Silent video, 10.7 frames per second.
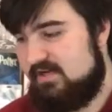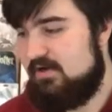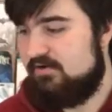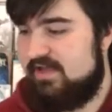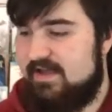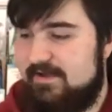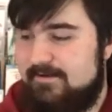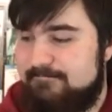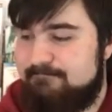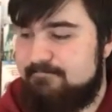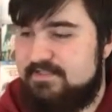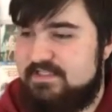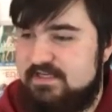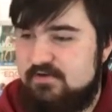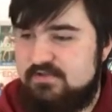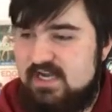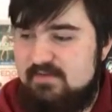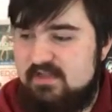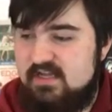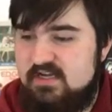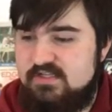Okay, so time
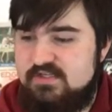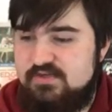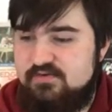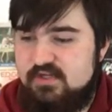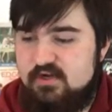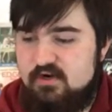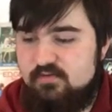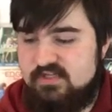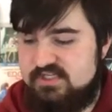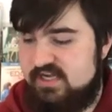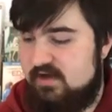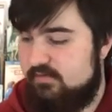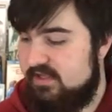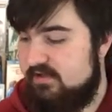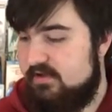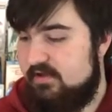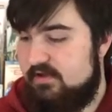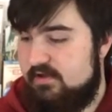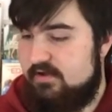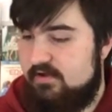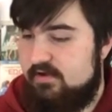to get on to another one, shall we?
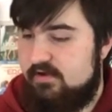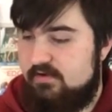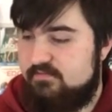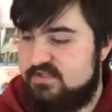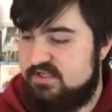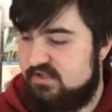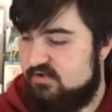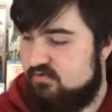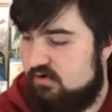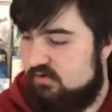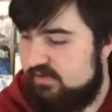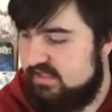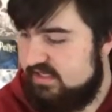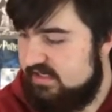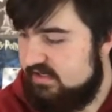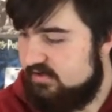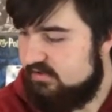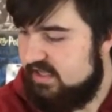Just scrolling here.